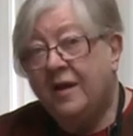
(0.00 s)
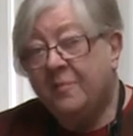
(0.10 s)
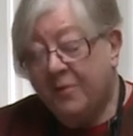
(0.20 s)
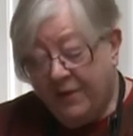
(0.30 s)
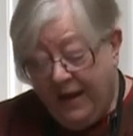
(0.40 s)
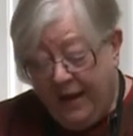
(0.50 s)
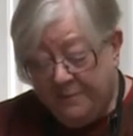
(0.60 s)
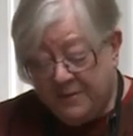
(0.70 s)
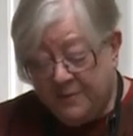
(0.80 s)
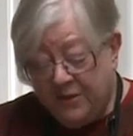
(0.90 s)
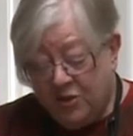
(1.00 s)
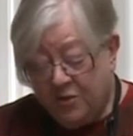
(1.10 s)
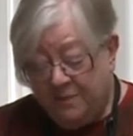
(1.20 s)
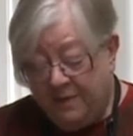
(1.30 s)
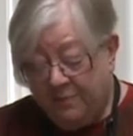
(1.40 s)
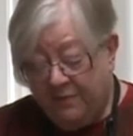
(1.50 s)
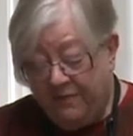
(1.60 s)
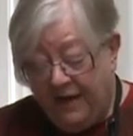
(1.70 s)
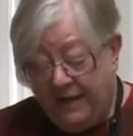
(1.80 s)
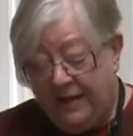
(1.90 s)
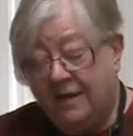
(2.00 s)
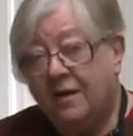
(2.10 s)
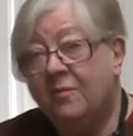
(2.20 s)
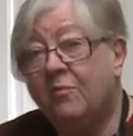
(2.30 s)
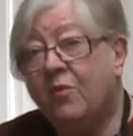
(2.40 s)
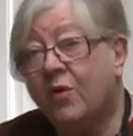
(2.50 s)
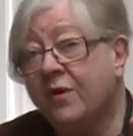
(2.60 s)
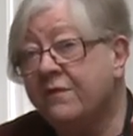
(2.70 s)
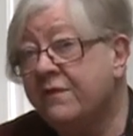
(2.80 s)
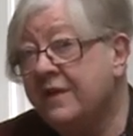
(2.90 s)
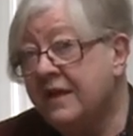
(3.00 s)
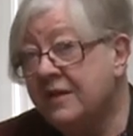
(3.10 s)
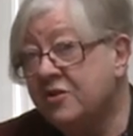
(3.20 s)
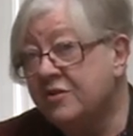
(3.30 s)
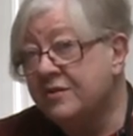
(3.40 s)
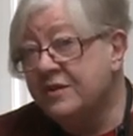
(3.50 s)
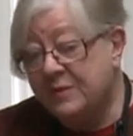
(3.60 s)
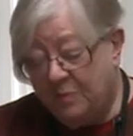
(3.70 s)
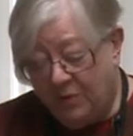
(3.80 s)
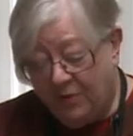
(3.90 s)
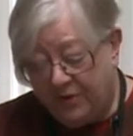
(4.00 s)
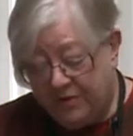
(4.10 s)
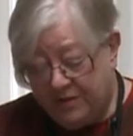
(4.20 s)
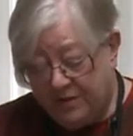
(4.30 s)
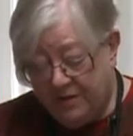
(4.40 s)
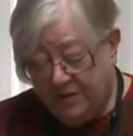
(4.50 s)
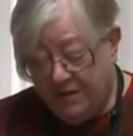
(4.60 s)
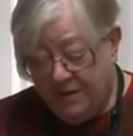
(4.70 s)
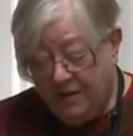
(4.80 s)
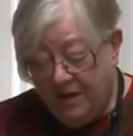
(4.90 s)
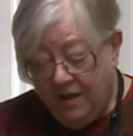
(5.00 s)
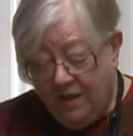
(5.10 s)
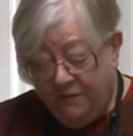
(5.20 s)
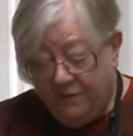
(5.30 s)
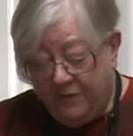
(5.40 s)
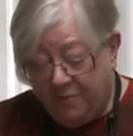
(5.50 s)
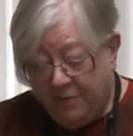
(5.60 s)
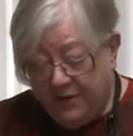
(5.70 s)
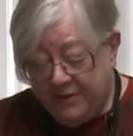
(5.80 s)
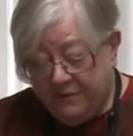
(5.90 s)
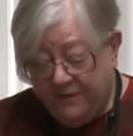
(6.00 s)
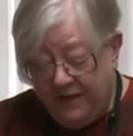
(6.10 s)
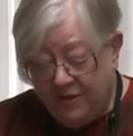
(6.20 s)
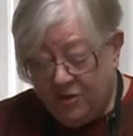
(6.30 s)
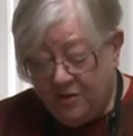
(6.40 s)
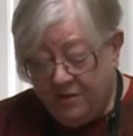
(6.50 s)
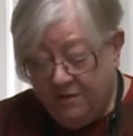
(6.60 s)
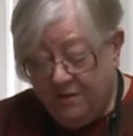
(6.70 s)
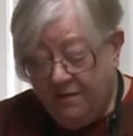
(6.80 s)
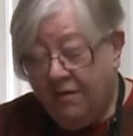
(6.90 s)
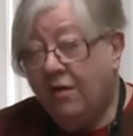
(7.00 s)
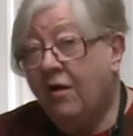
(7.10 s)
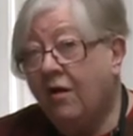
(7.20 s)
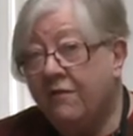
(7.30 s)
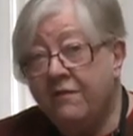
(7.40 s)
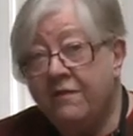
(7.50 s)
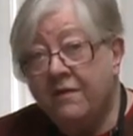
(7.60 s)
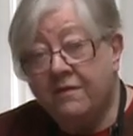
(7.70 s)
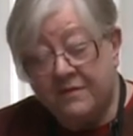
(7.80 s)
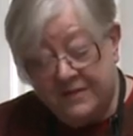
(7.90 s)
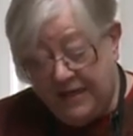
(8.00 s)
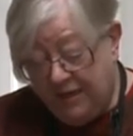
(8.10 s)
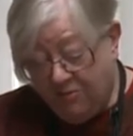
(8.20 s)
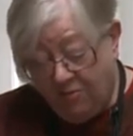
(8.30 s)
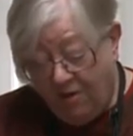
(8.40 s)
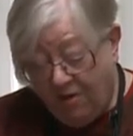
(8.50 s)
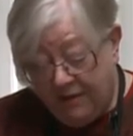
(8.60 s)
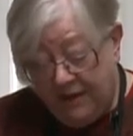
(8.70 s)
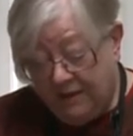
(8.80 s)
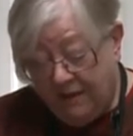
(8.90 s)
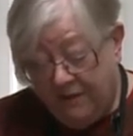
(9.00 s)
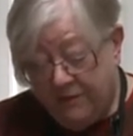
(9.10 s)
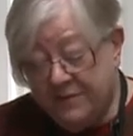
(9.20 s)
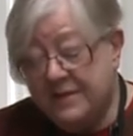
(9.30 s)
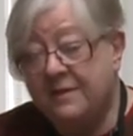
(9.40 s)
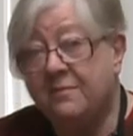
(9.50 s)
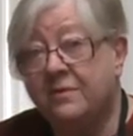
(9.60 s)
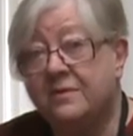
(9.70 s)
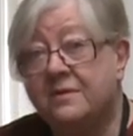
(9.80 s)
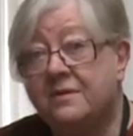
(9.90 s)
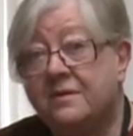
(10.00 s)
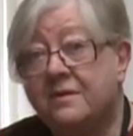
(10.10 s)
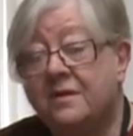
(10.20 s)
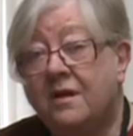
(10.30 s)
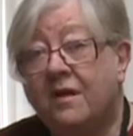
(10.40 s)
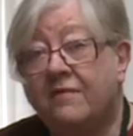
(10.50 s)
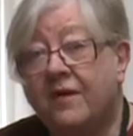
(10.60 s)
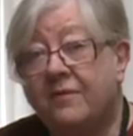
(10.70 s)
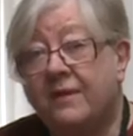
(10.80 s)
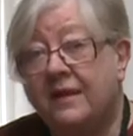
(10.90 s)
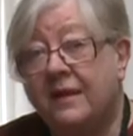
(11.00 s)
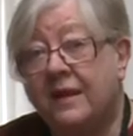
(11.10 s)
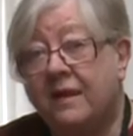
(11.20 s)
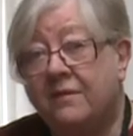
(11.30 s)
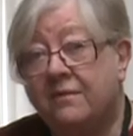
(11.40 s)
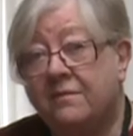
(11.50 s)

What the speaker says: perhaps we should be providing more financial support for the preservation of the St Roch and other symbols of our great land.